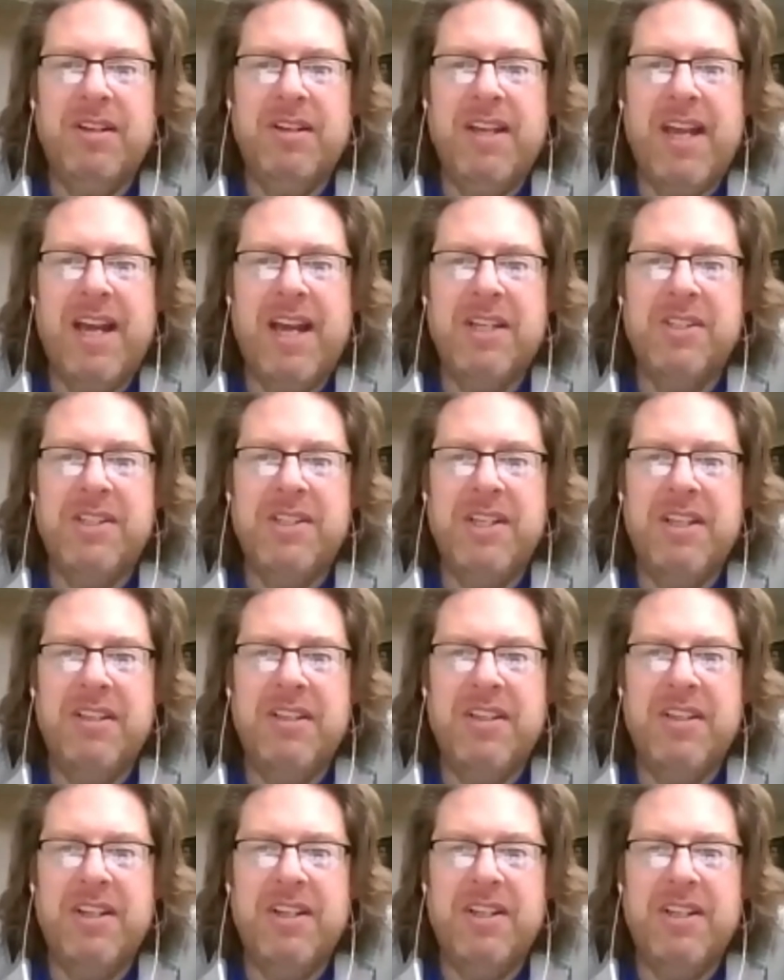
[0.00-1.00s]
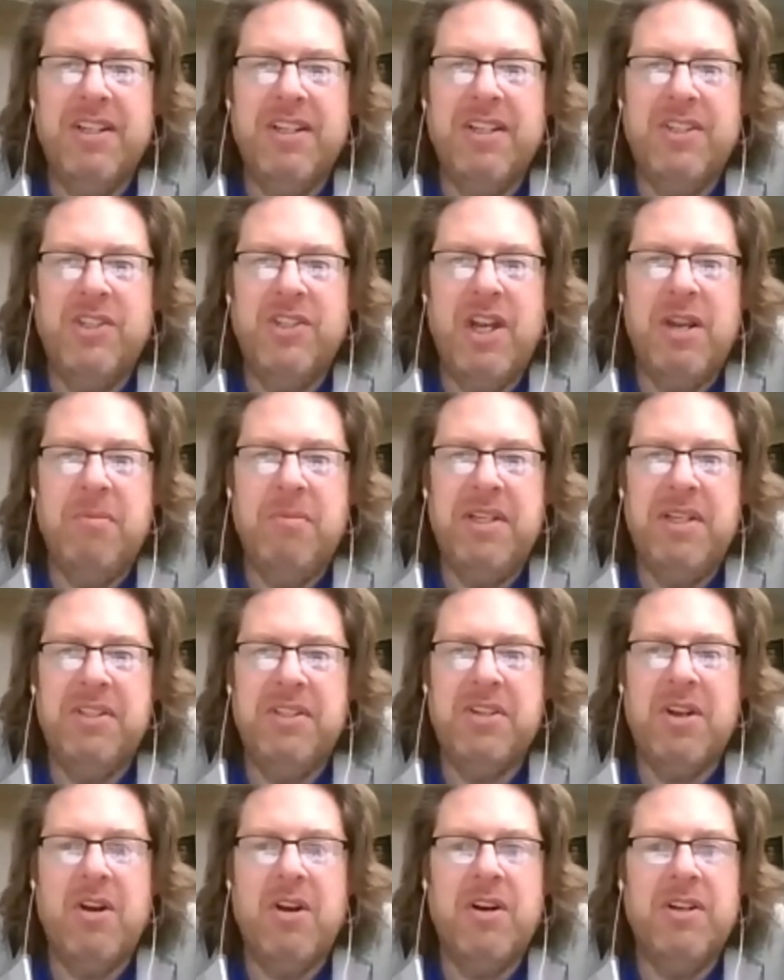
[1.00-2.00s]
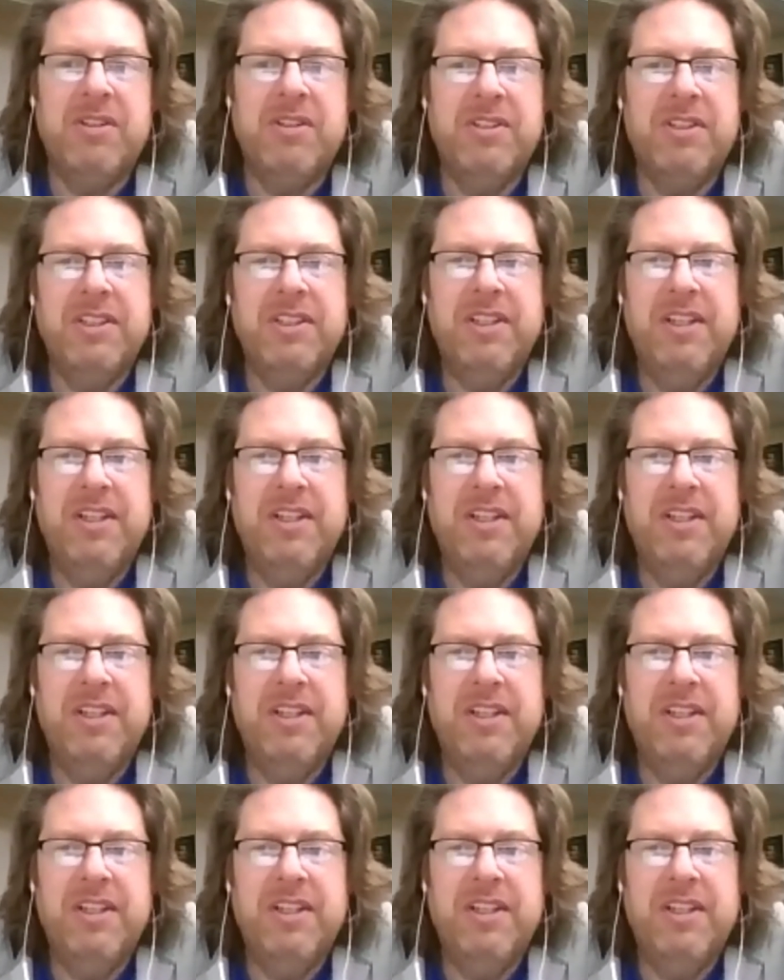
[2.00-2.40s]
casting Jamie Tart.